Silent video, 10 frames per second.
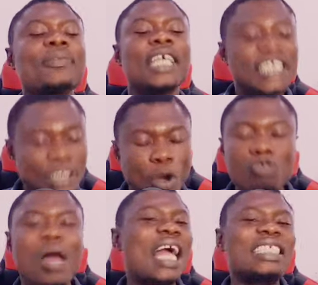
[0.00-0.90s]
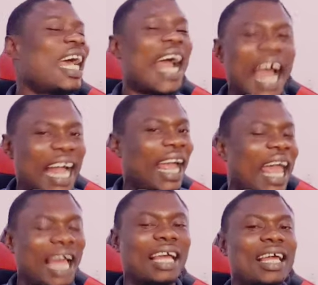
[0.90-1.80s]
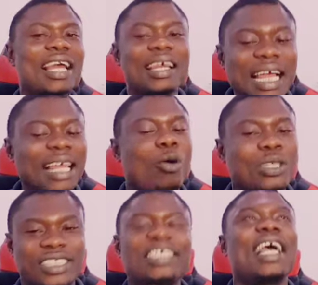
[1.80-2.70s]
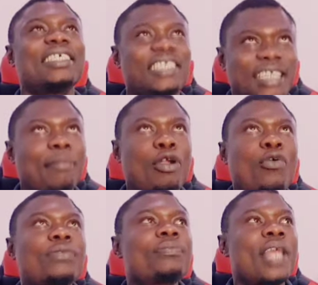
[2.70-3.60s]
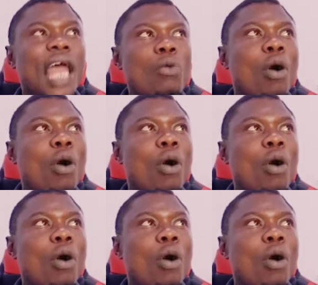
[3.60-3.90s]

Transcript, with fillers: so on one kasa anka na yakwati and some no ewo